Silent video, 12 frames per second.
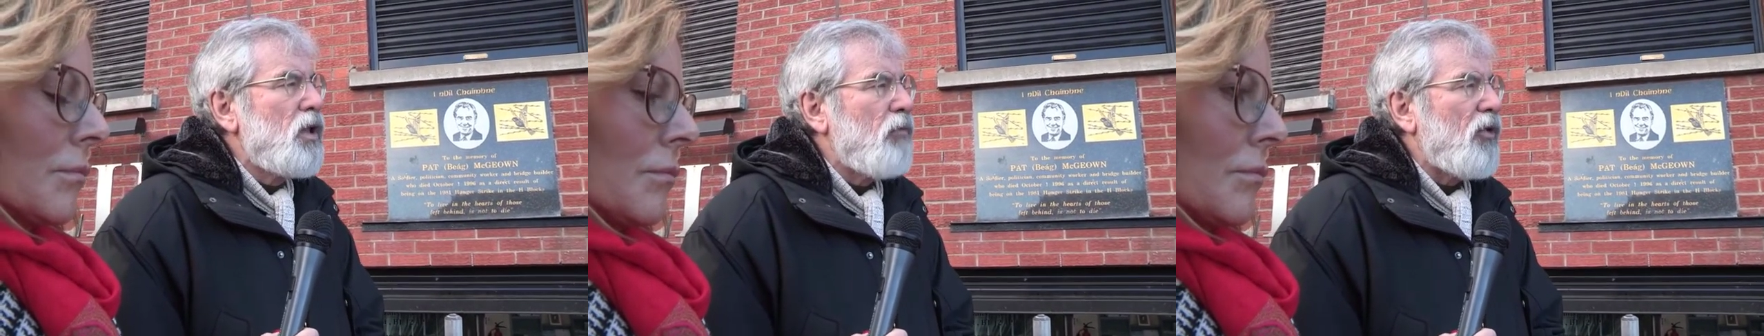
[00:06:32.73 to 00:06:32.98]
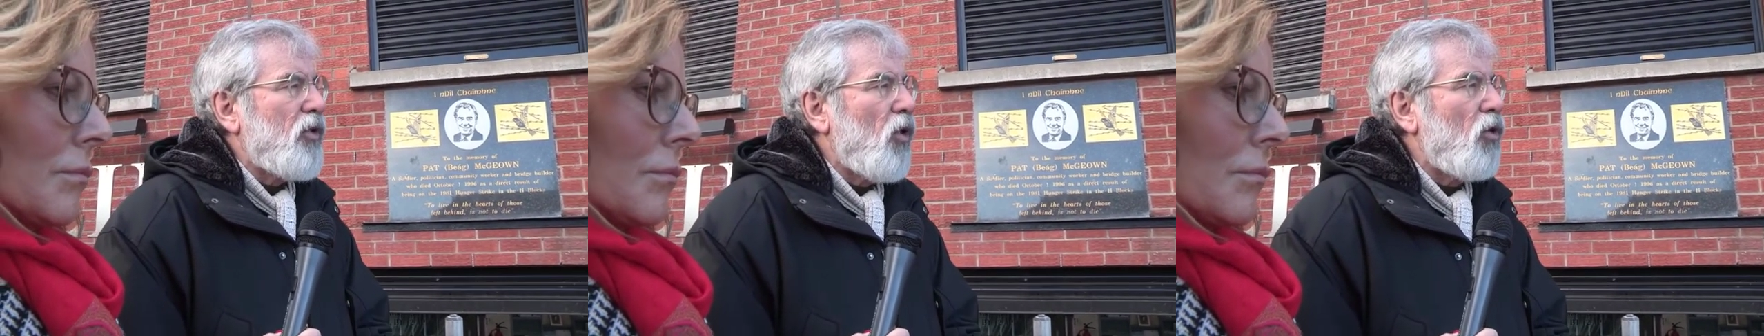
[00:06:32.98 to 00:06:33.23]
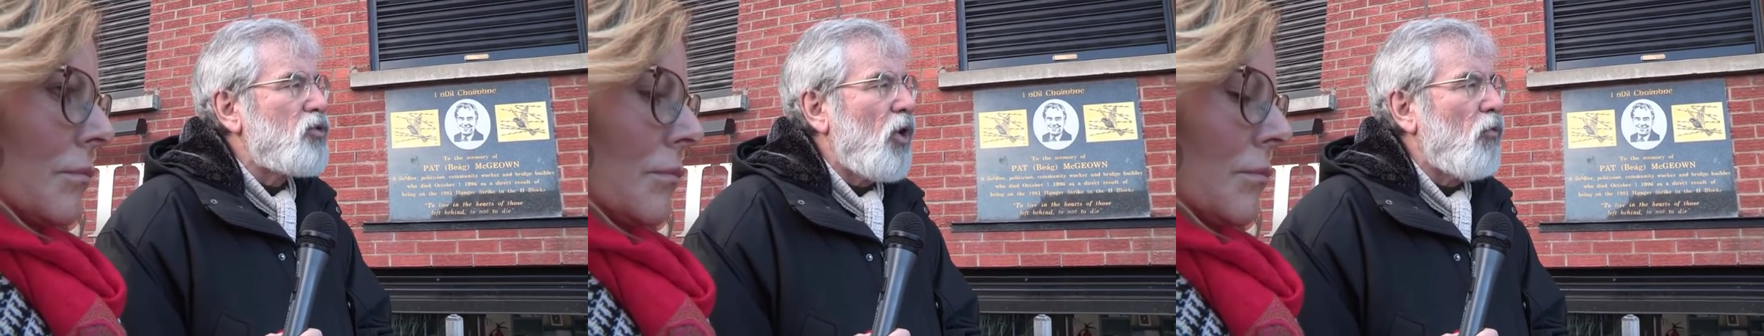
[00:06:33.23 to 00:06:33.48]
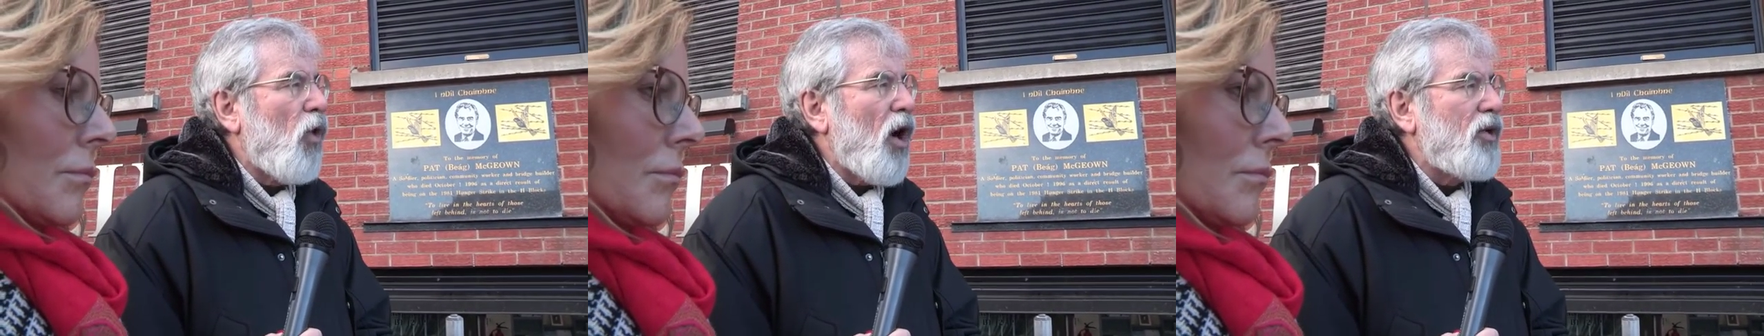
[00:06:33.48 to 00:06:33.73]
but those
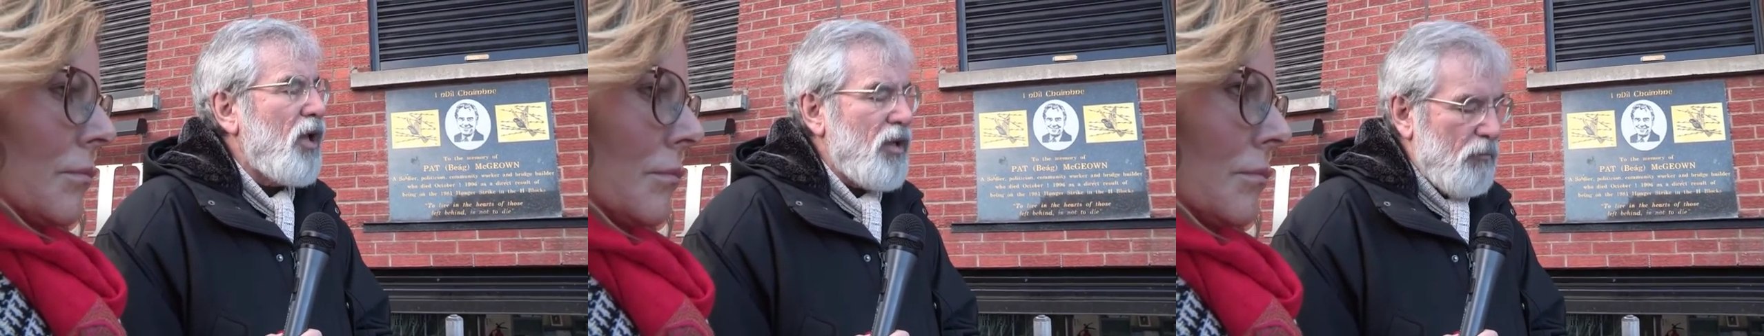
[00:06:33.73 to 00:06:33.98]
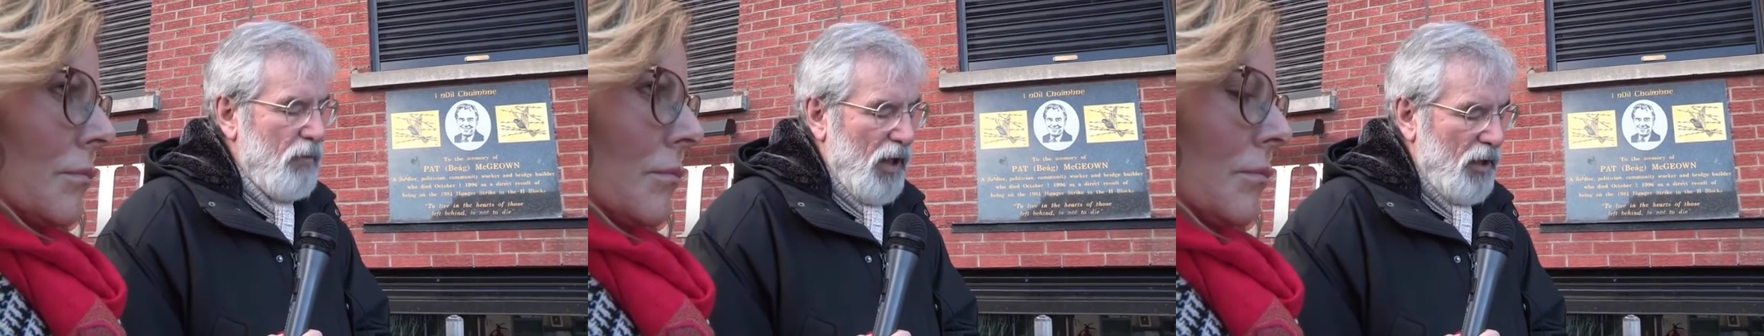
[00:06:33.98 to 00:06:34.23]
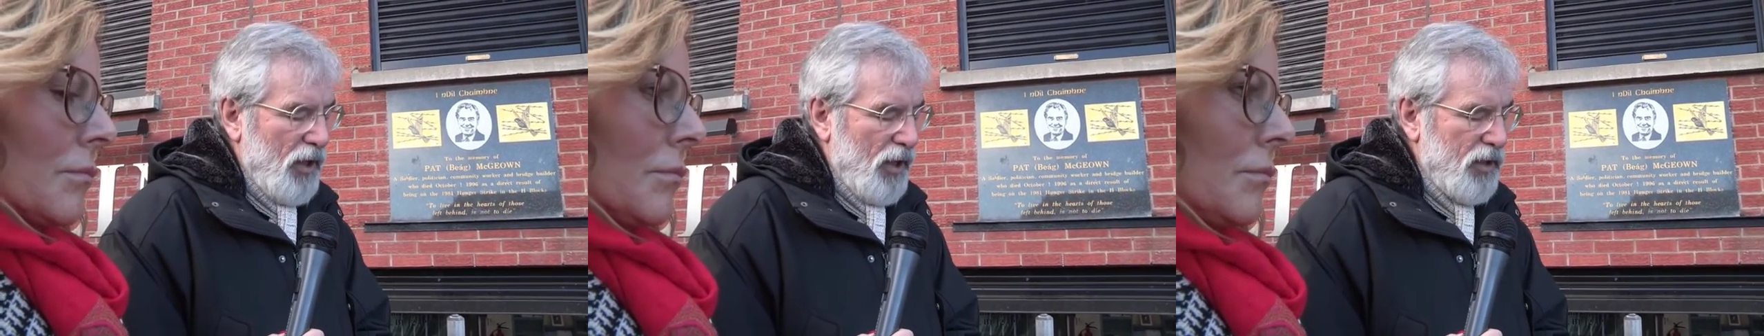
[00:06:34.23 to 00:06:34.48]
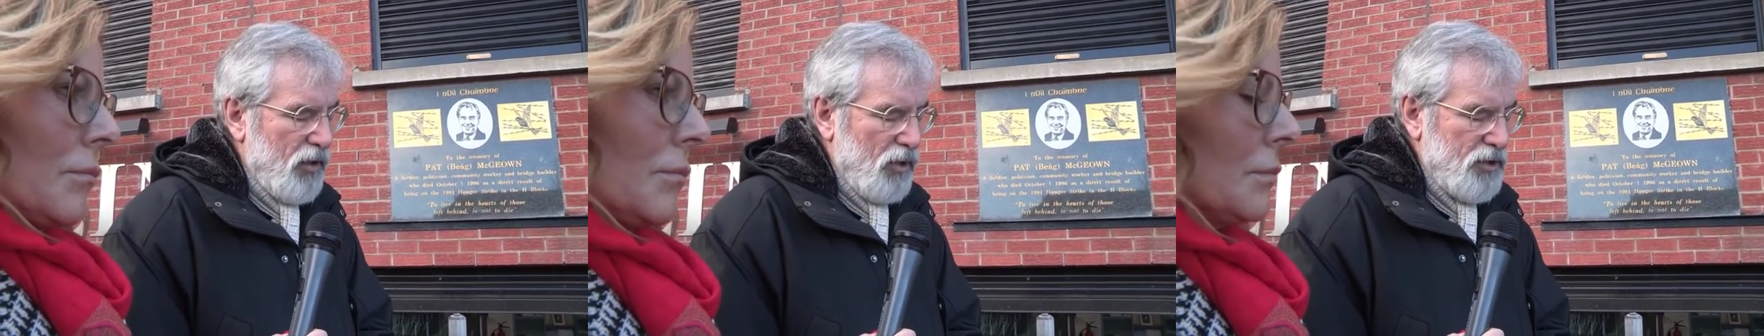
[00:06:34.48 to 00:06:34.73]
who worked in the
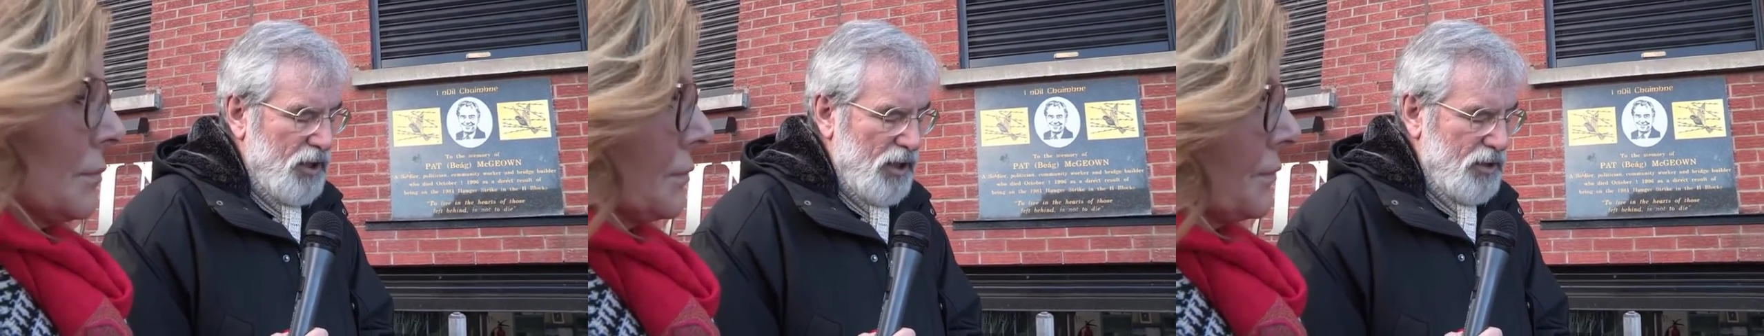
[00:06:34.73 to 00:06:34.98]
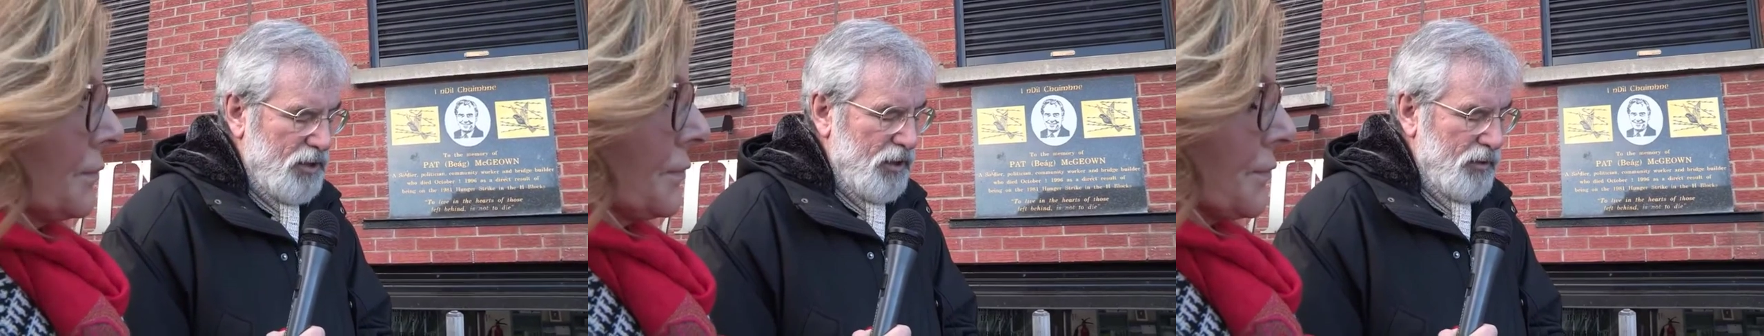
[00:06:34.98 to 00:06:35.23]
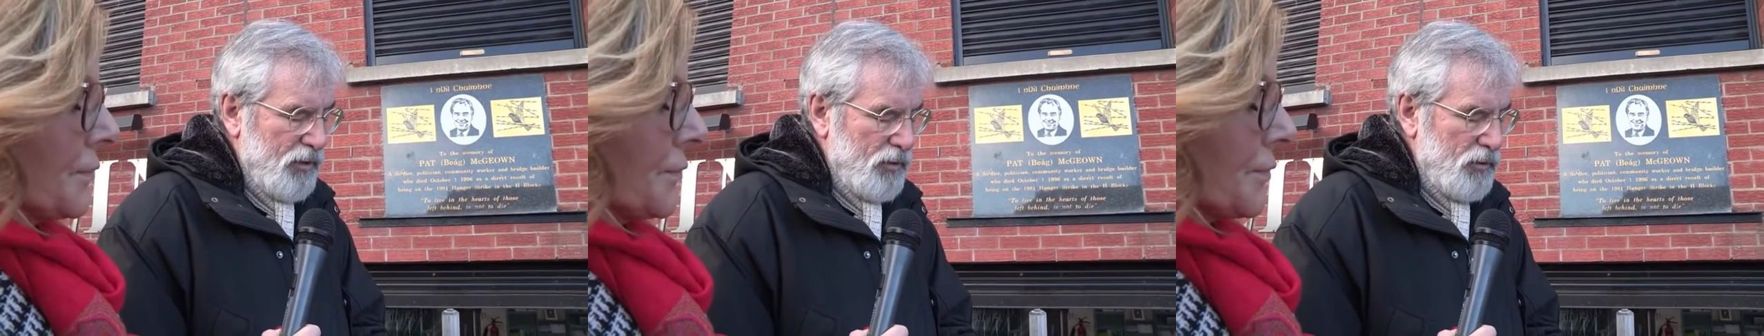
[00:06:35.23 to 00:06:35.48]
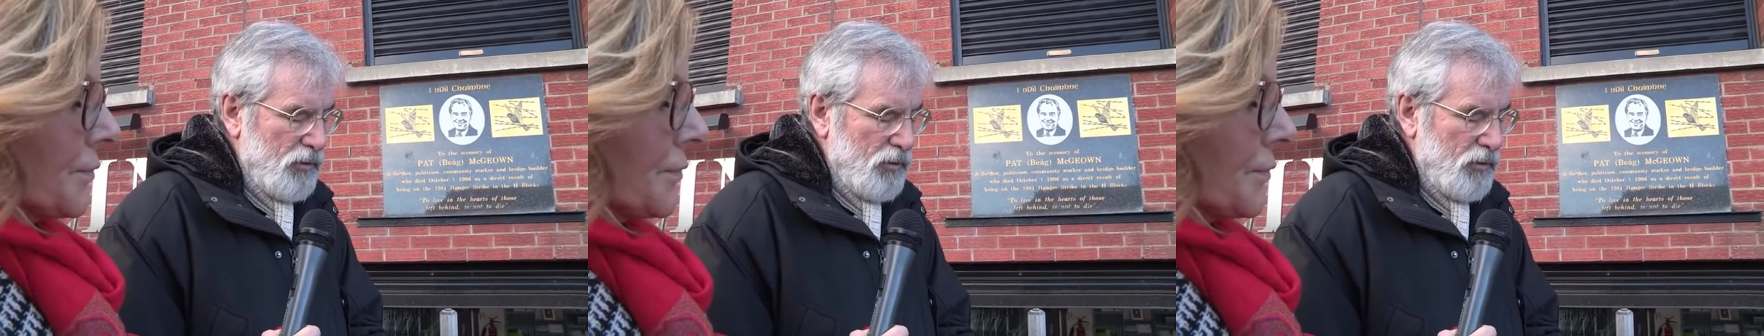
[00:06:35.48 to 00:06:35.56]
building resisted.